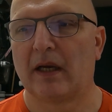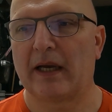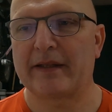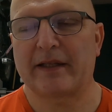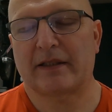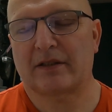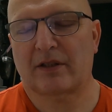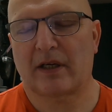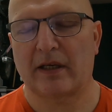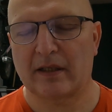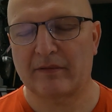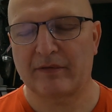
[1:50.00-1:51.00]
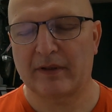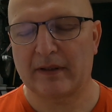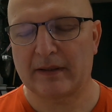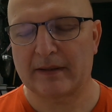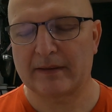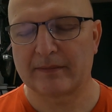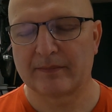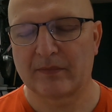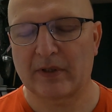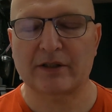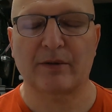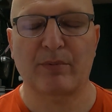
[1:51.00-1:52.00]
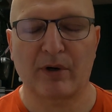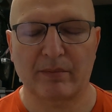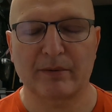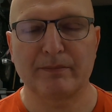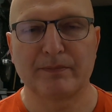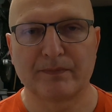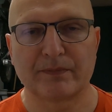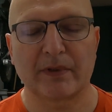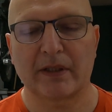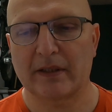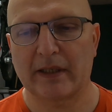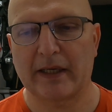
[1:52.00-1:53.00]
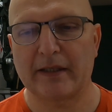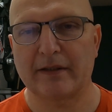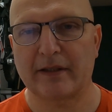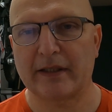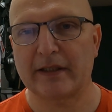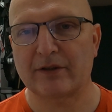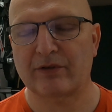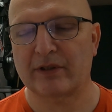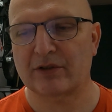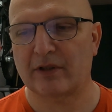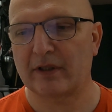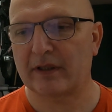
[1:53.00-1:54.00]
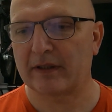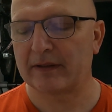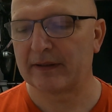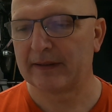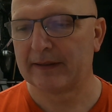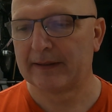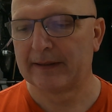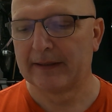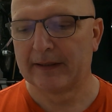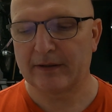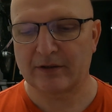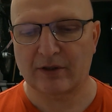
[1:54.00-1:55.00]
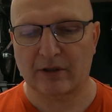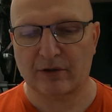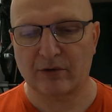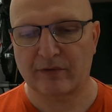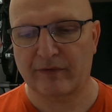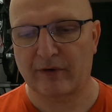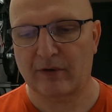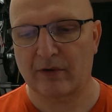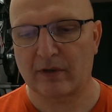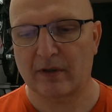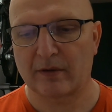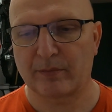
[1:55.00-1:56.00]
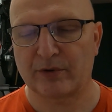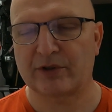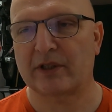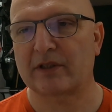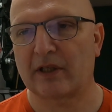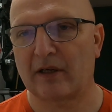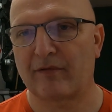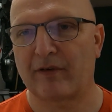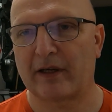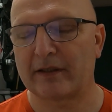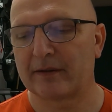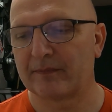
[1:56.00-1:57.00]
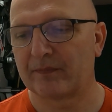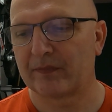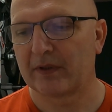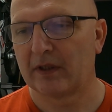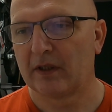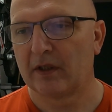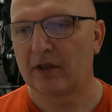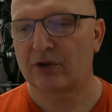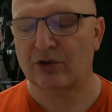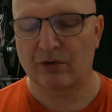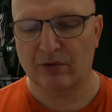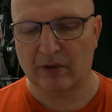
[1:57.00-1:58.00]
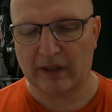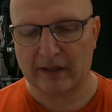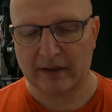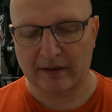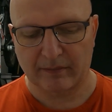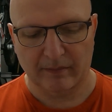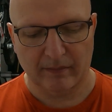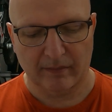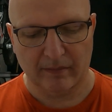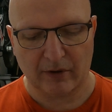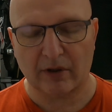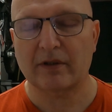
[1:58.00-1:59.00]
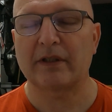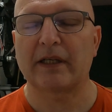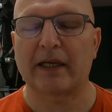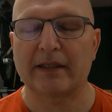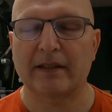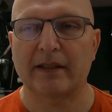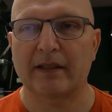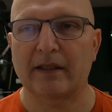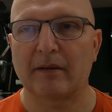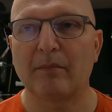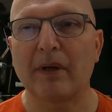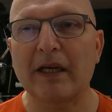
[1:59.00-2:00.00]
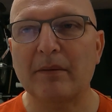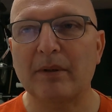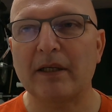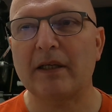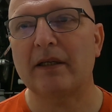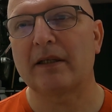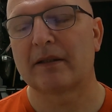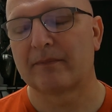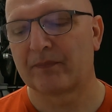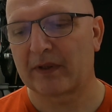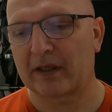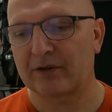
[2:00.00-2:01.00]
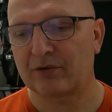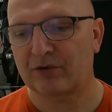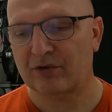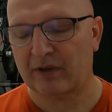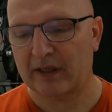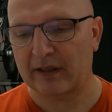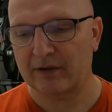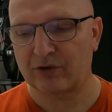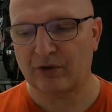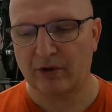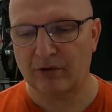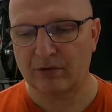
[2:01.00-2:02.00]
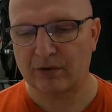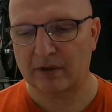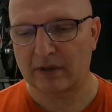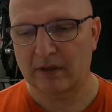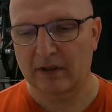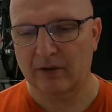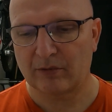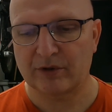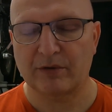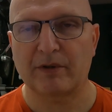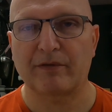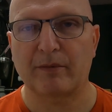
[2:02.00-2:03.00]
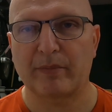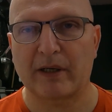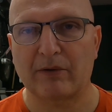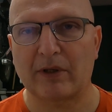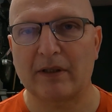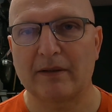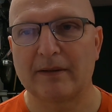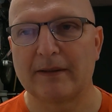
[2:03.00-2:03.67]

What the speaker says: And that's kind of, that's a problem. Anything transonic is not good for projectile flight. So I got the idea that maybe I should try to load with some different powder